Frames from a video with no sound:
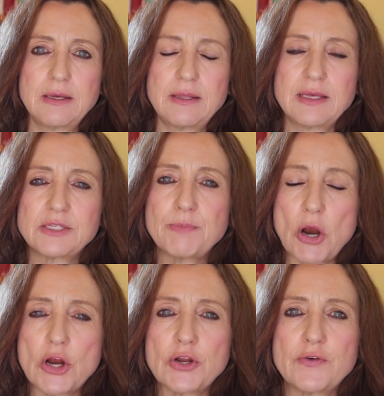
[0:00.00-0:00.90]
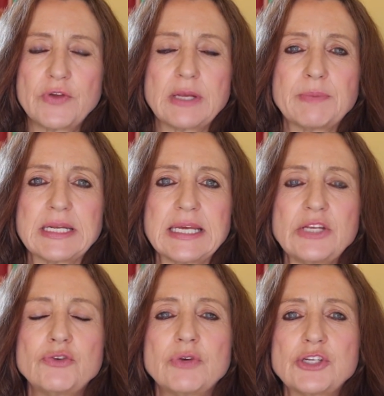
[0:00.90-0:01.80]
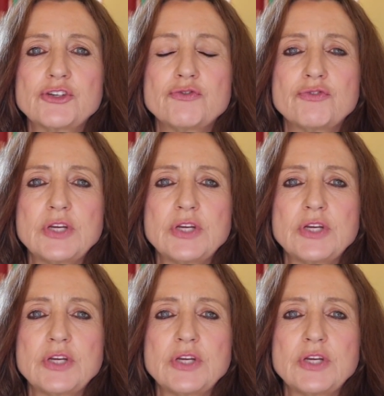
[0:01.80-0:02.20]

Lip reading: That's part of it, but intuition